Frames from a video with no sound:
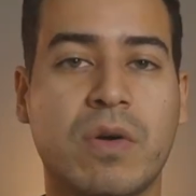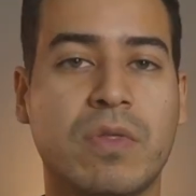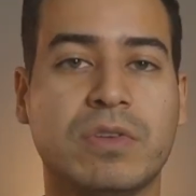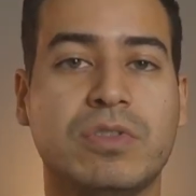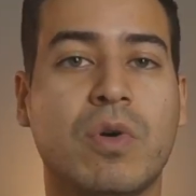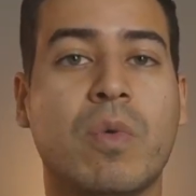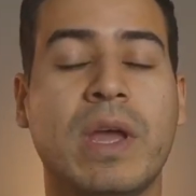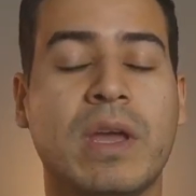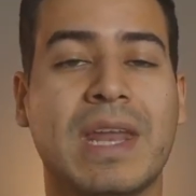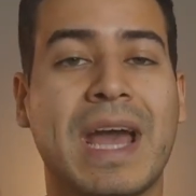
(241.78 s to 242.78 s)
know there's no
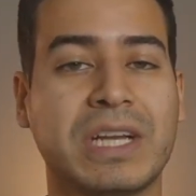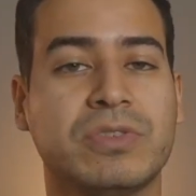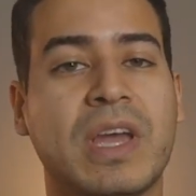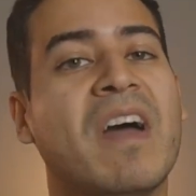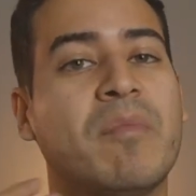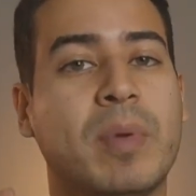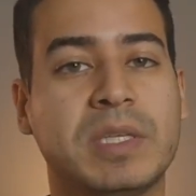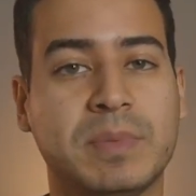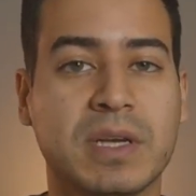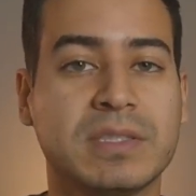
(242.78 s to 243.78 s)
way it can actually have
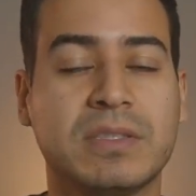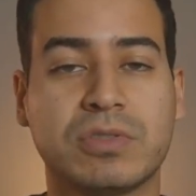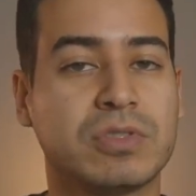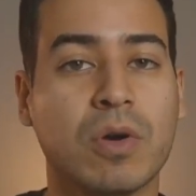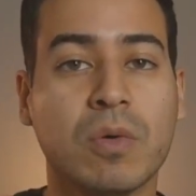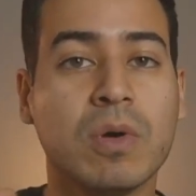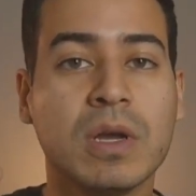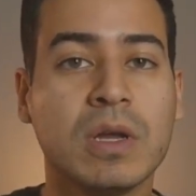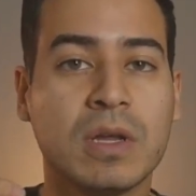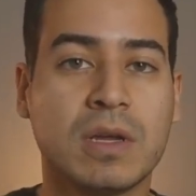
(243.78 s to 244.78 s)
bass because they're so
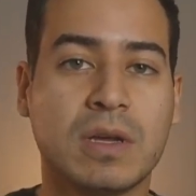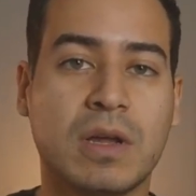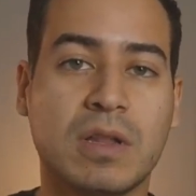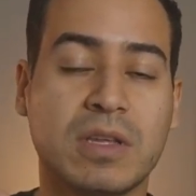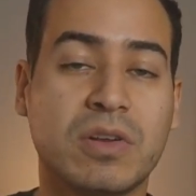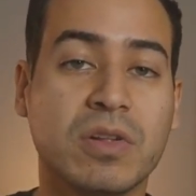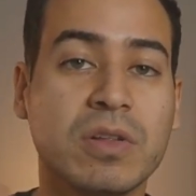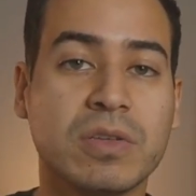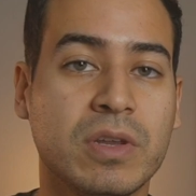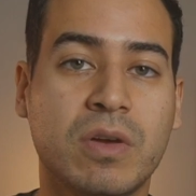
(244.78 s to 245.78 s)

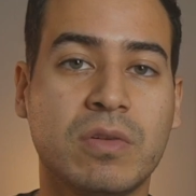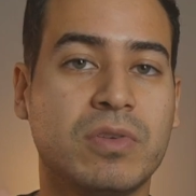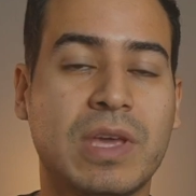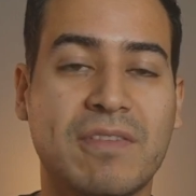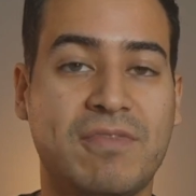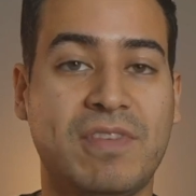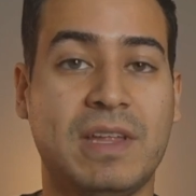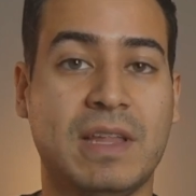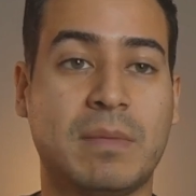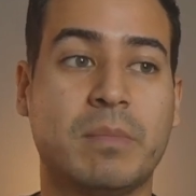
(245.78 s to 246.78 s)
little, you know, you can't
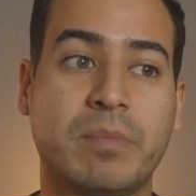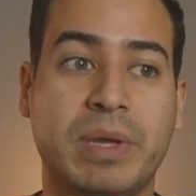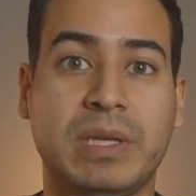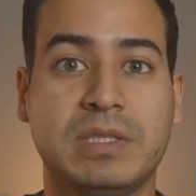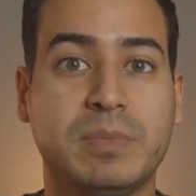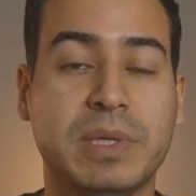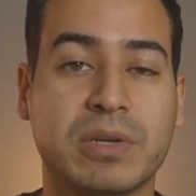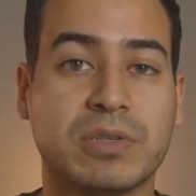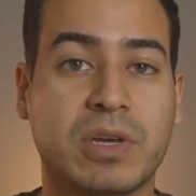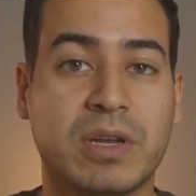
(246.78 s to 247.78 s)
fit like bass
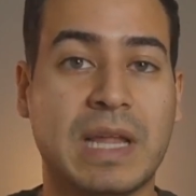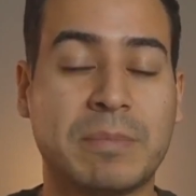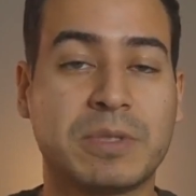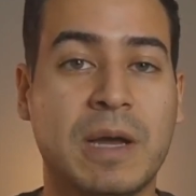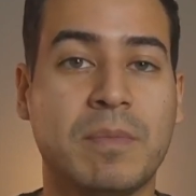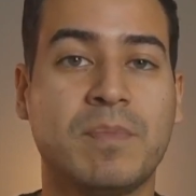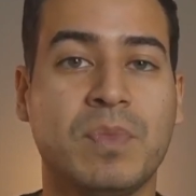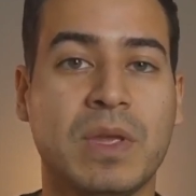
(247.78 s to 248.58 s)
speakers on a laptop,